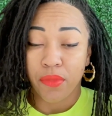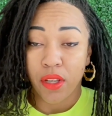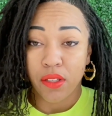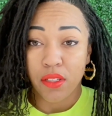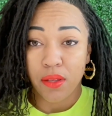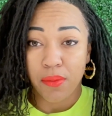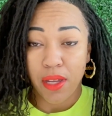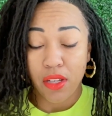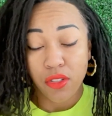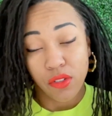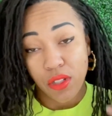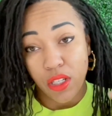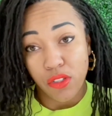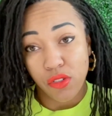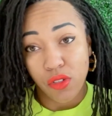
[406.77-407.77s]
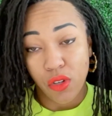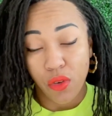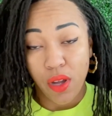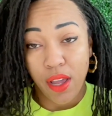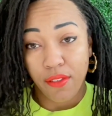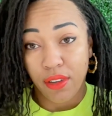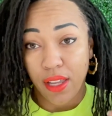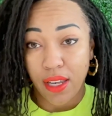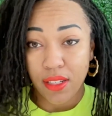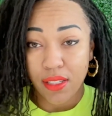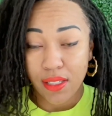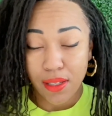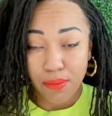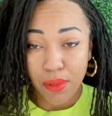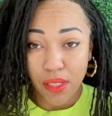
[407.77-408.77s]
to make sure that you don't have a lot of
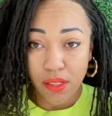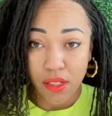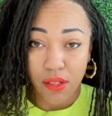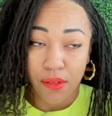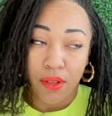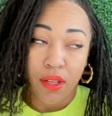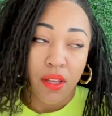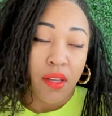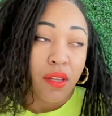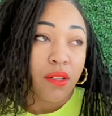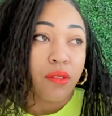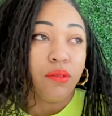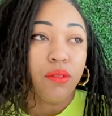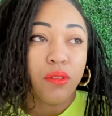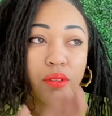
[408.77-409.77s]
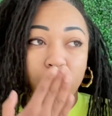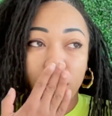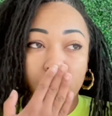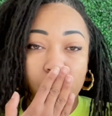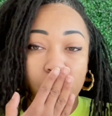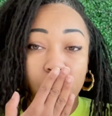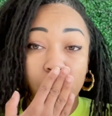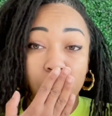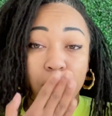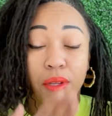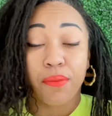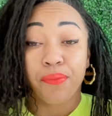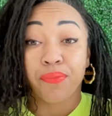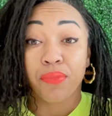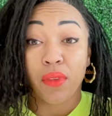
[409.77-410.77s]
slippage. Excuse me.
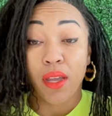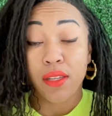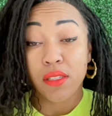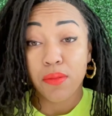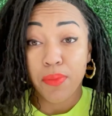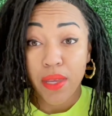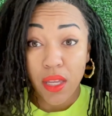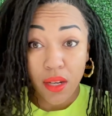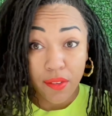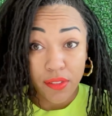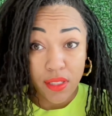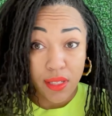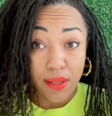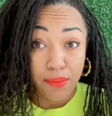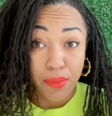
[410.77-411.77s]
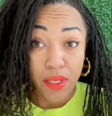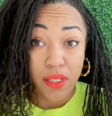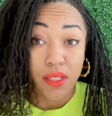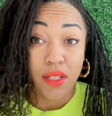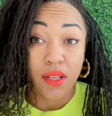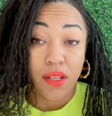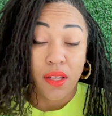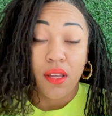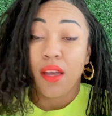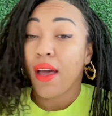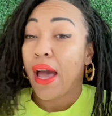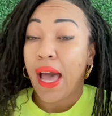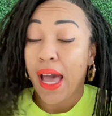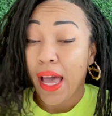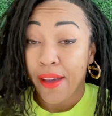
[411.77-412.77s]
And speaking of slippage,
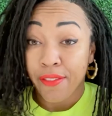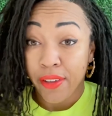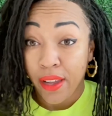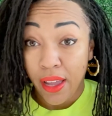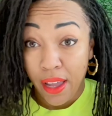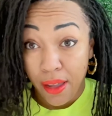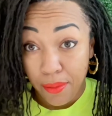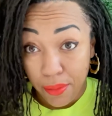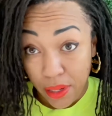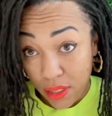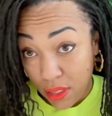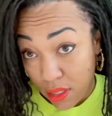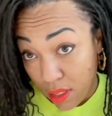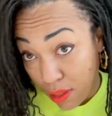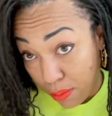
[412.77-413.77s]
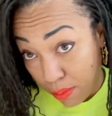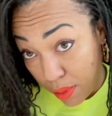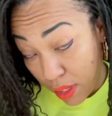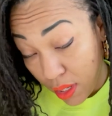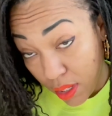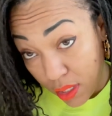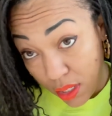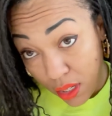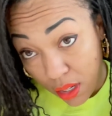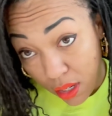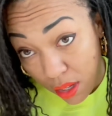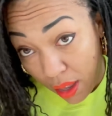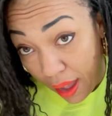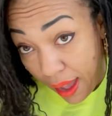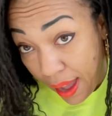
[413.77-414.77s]
I haven't had much slippage.
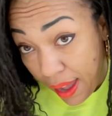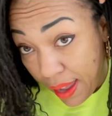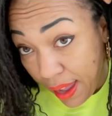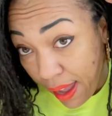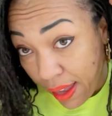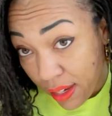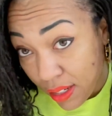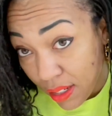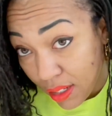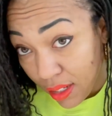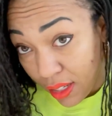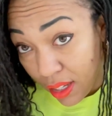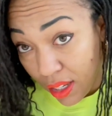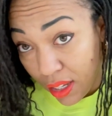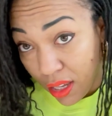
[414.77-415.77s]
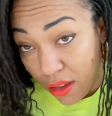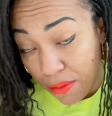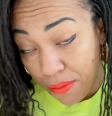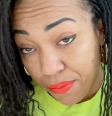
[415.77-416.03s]
I actually